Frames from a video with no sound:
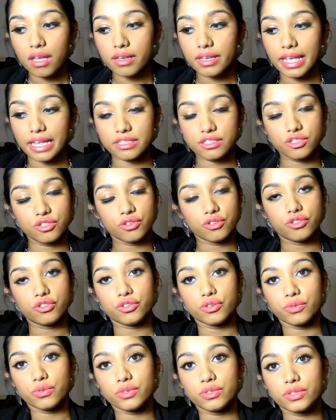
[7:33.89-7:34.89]
gets to
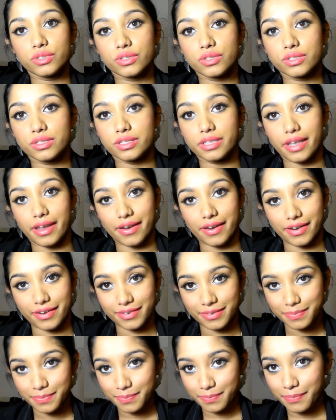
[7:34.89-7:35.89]
choose their